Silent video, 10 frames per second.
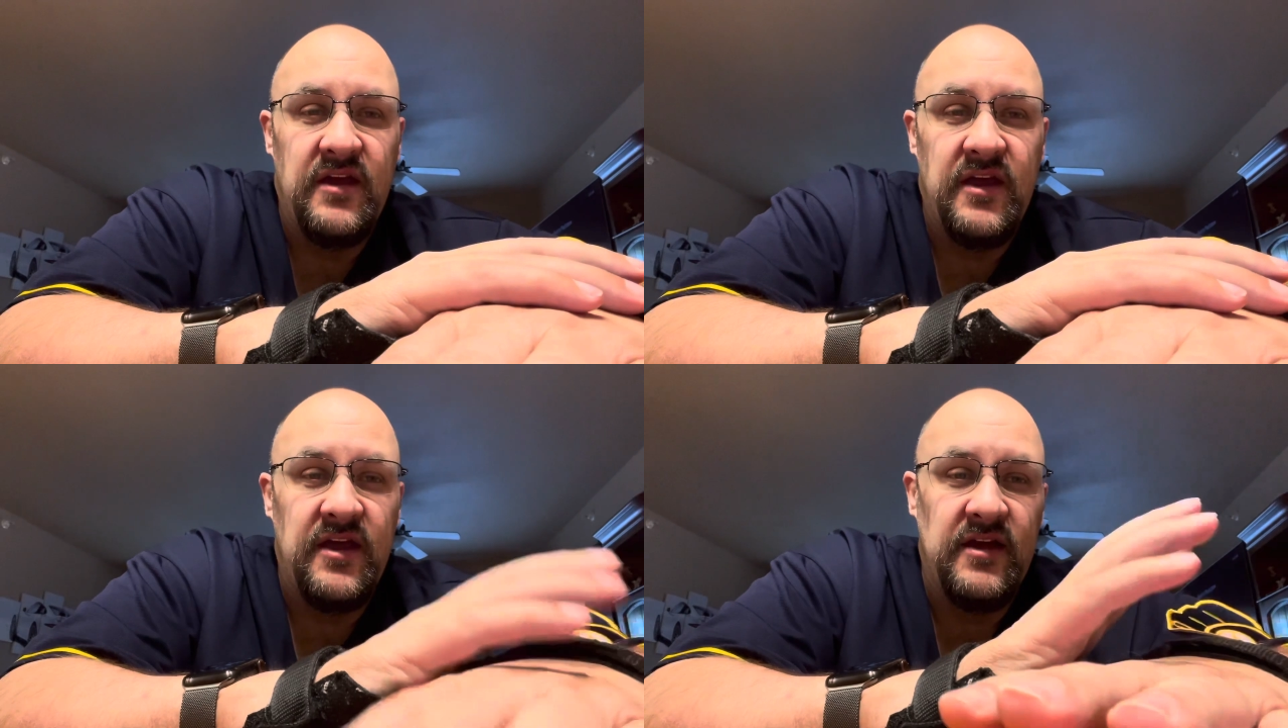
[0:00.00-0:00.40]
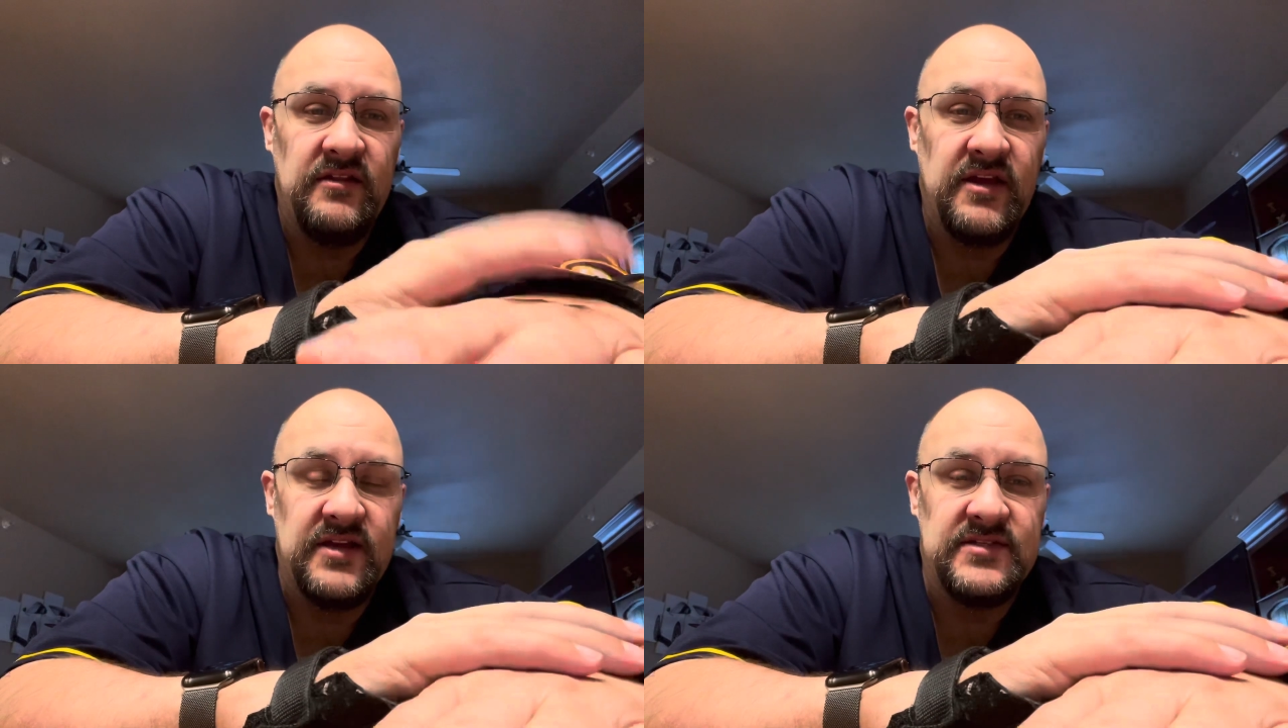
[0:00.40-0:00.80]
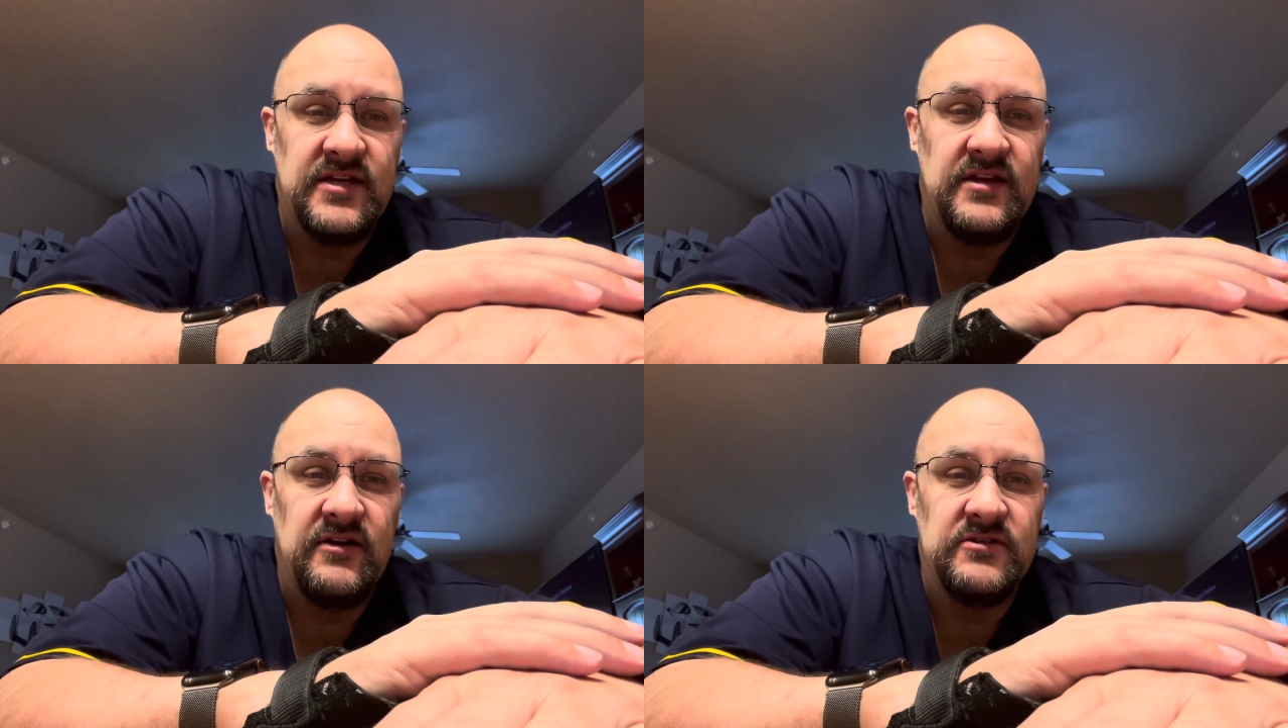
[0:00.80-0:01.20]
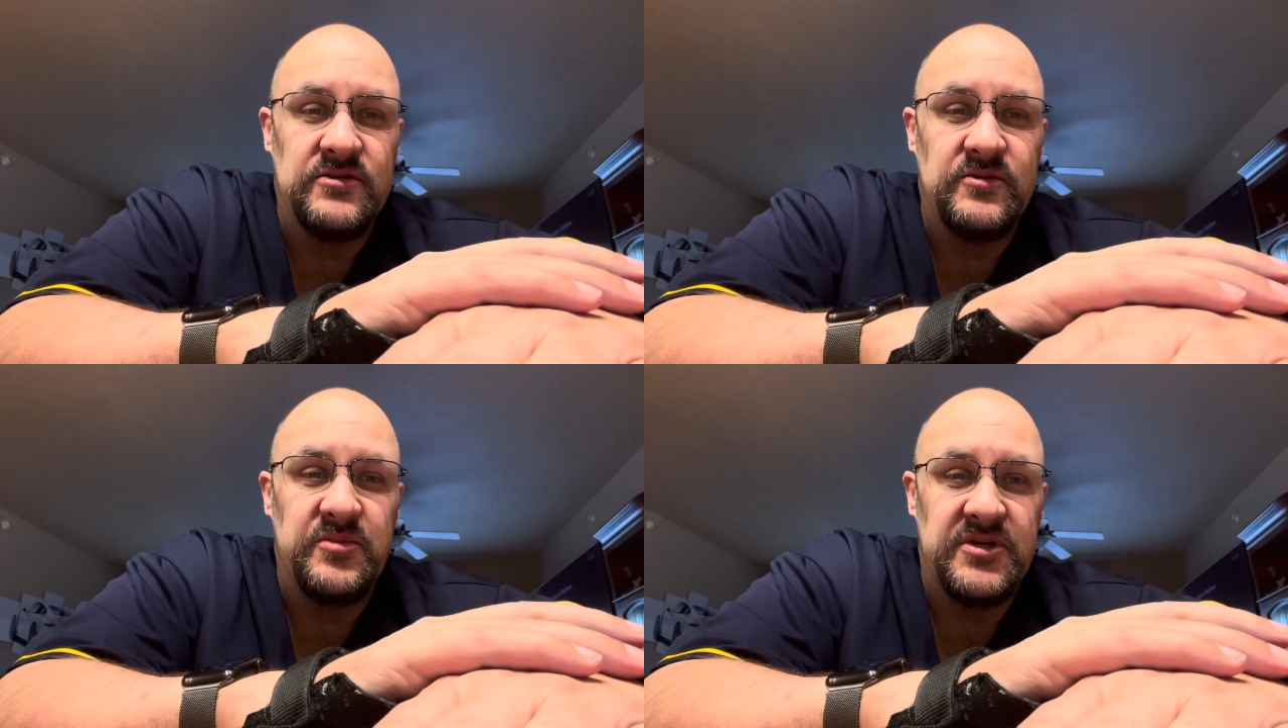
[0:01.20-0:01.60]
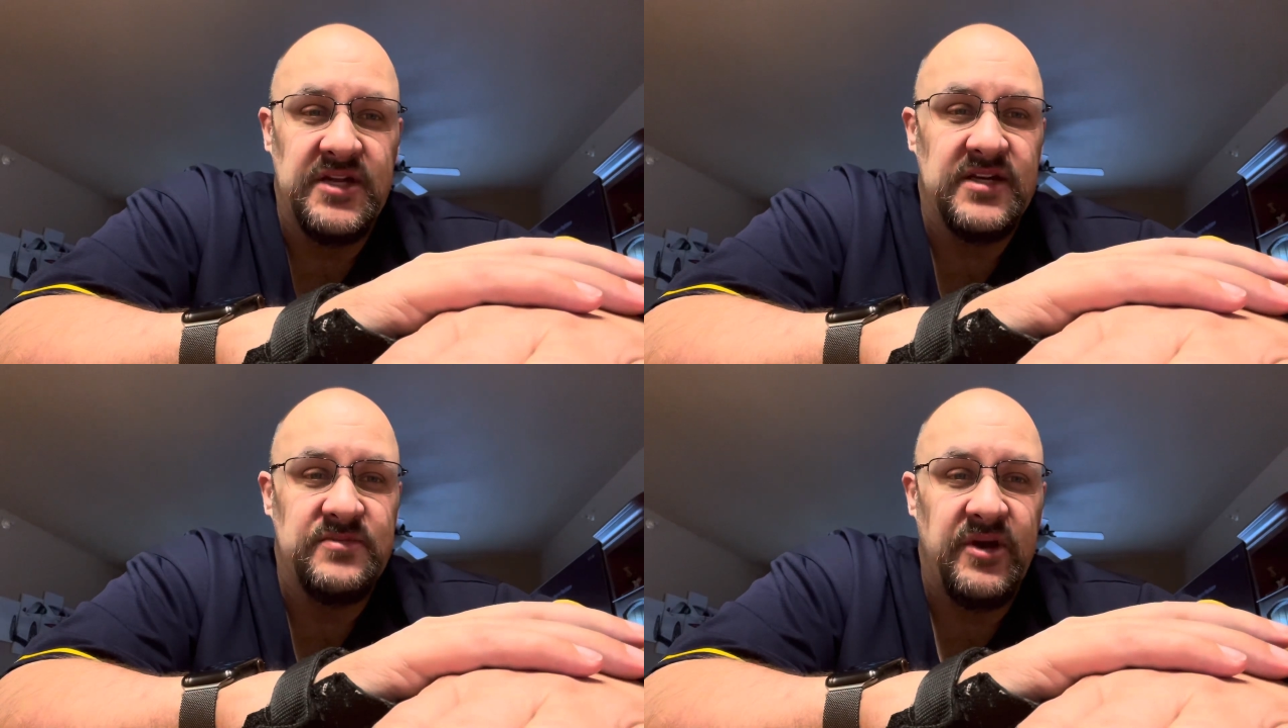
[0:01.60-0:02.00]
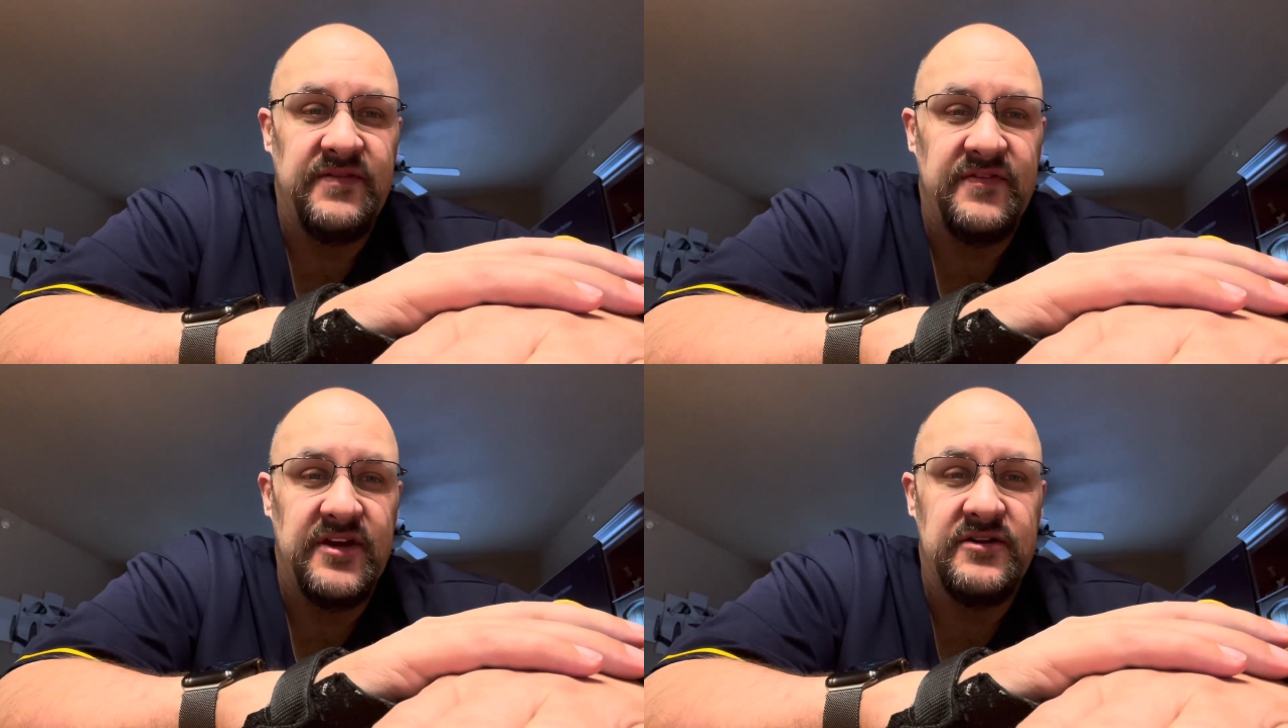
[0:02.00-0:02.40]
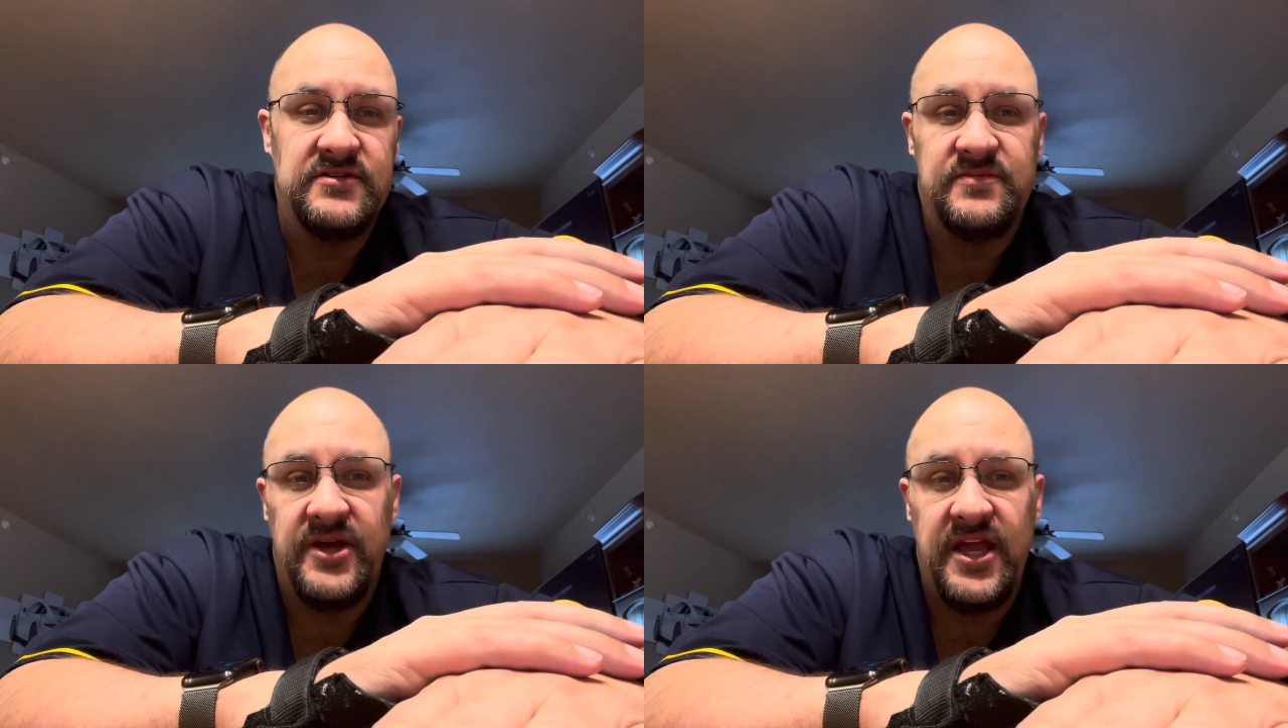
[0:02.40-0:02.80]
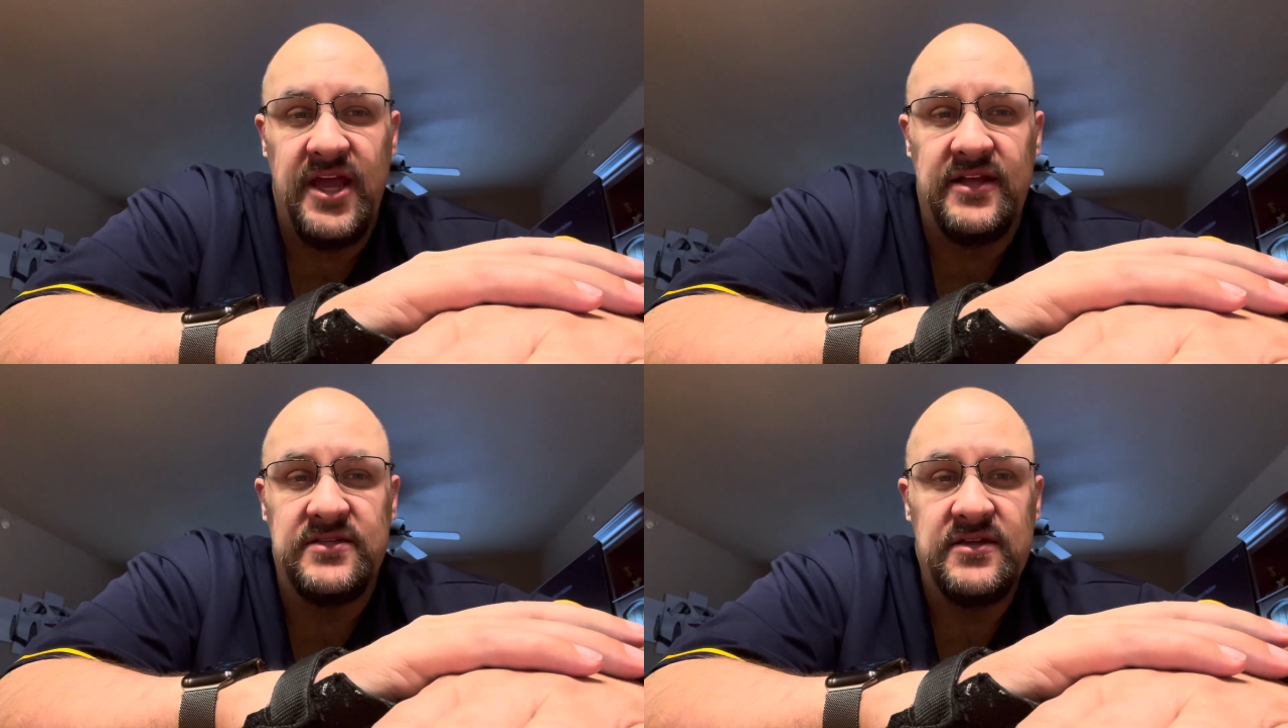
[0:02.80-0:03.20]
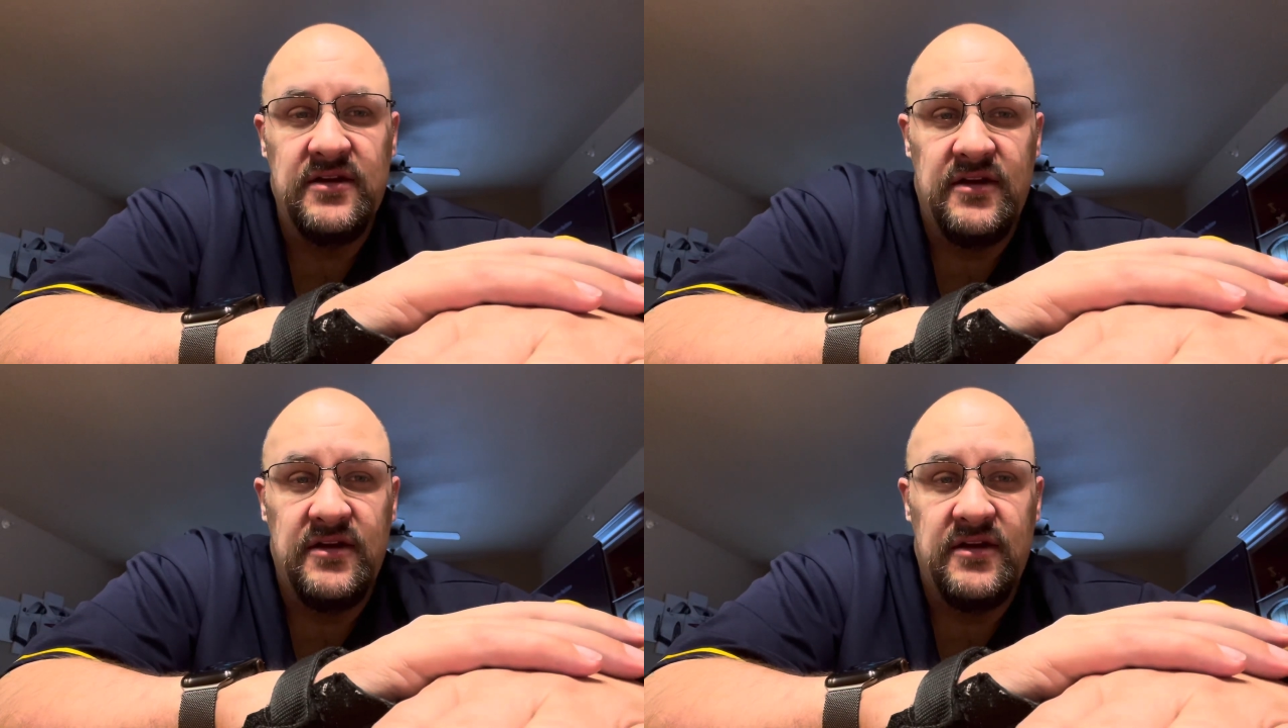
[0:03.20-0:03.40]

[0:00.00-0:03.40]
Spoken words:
And like I said, it also protects my fingers and my hands